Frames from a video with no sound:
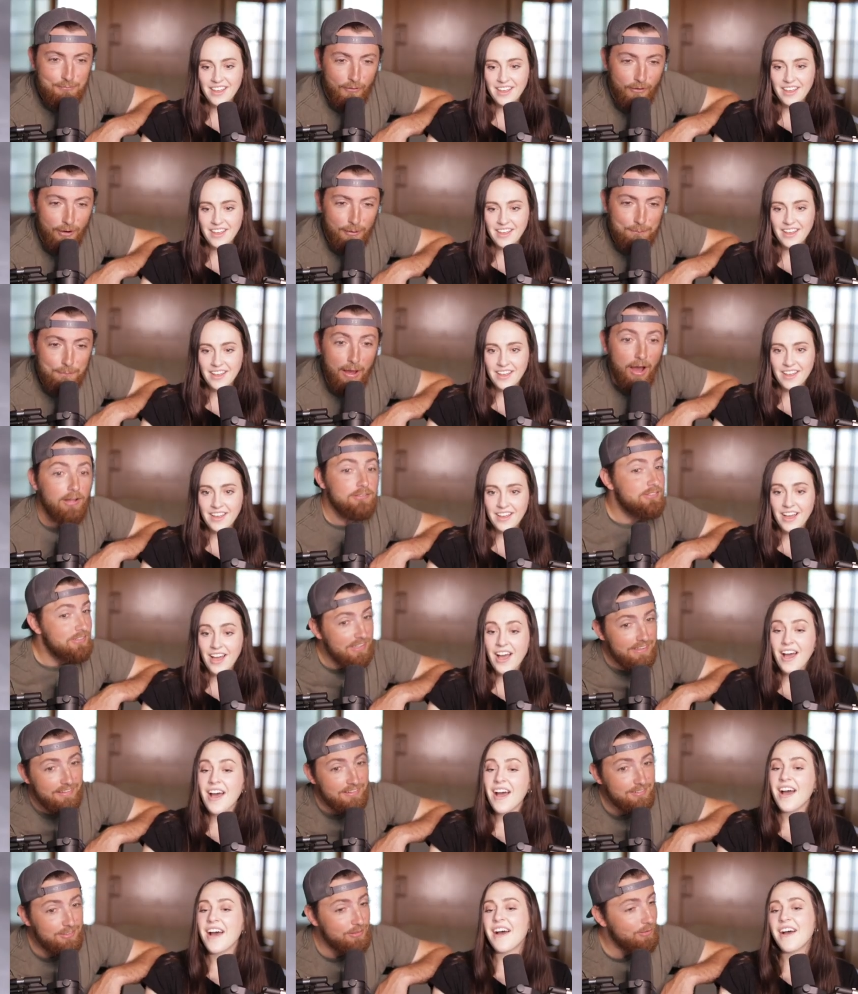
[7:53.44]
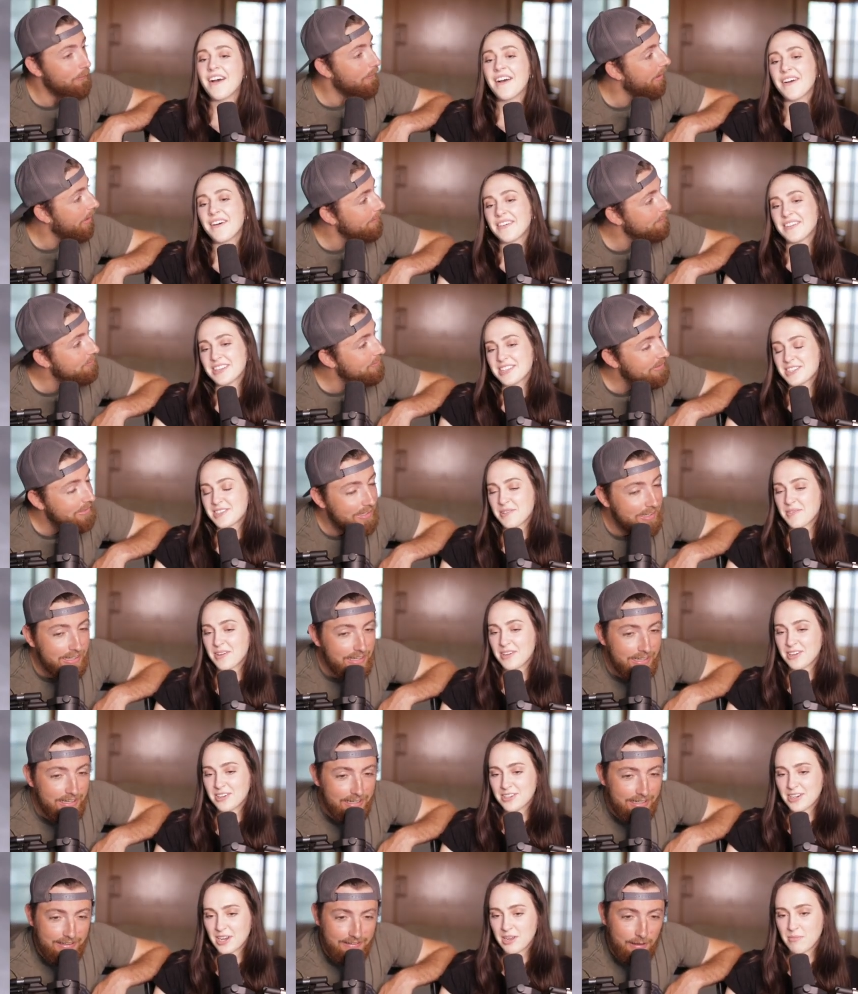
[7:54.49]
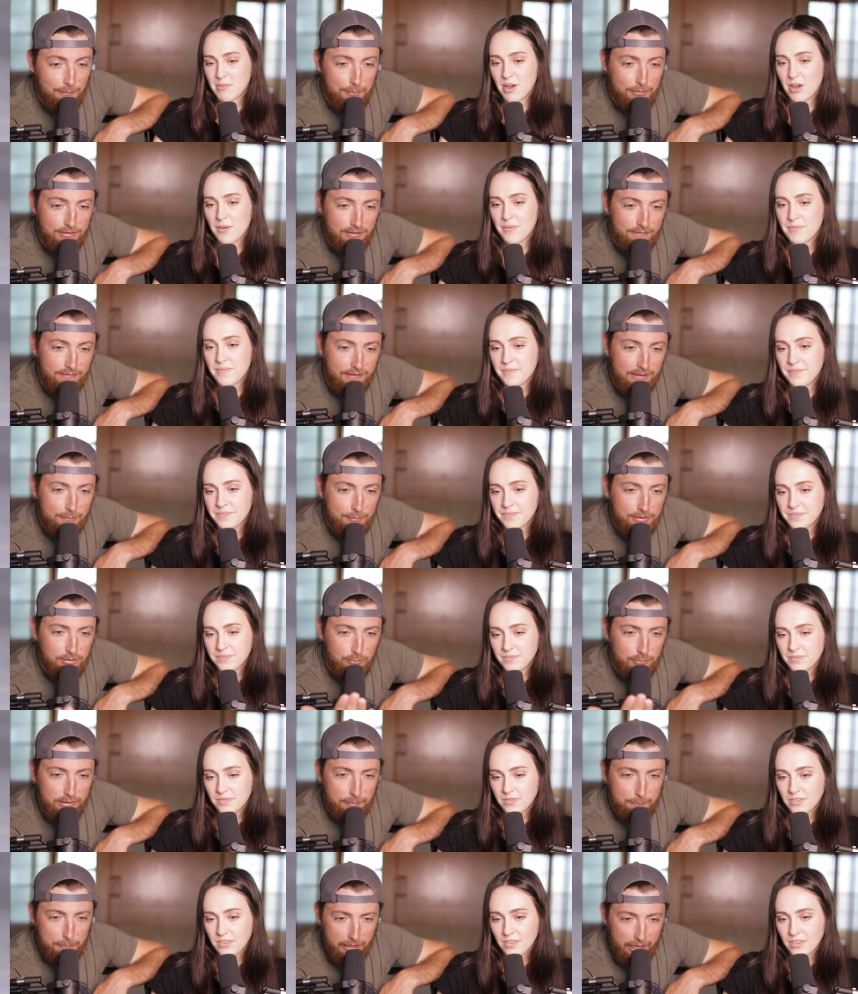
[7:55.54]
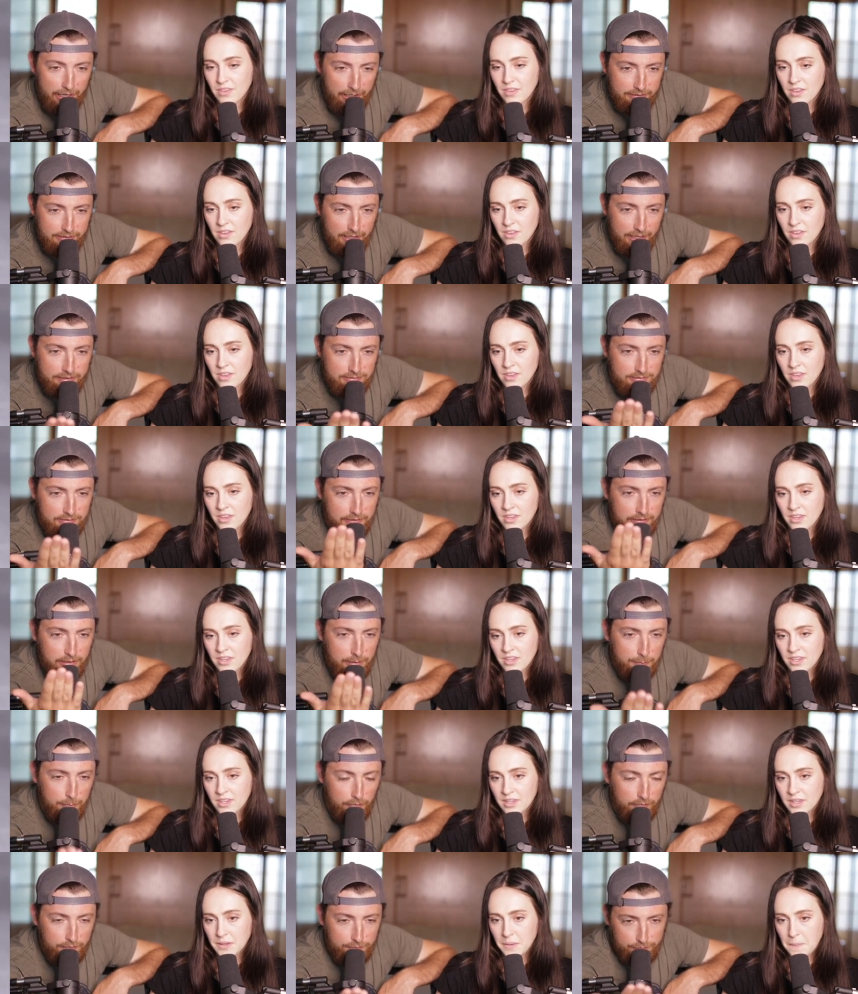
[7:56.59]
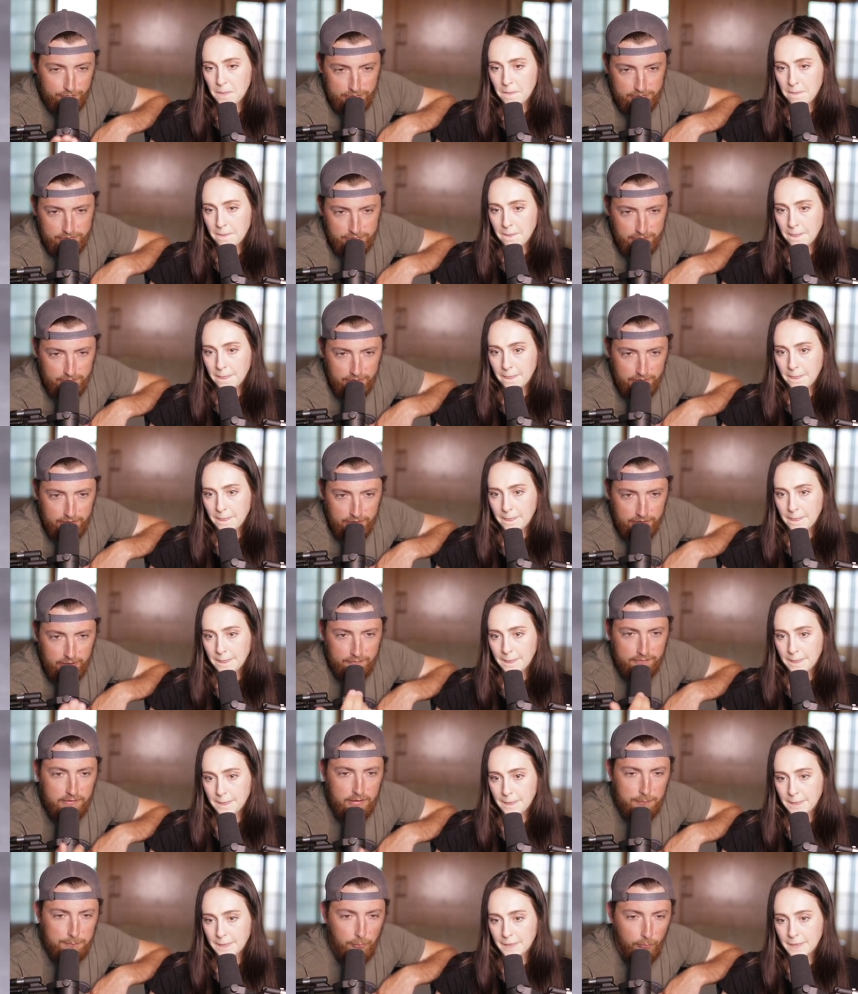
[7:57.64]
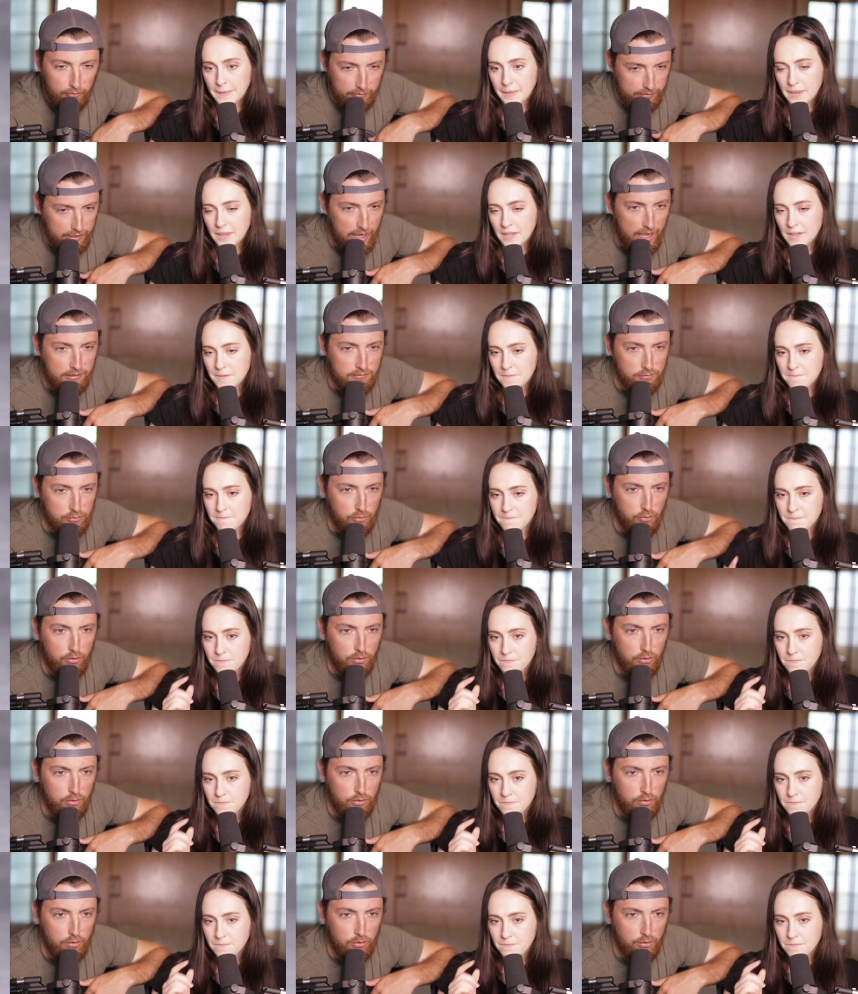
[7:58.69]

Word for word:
Speaker 1: More pa- see, this oh, is the one oh, I've seen. The one they about. put the thing in between the pancakes, and then they pour the freaking thing. I think they pour castor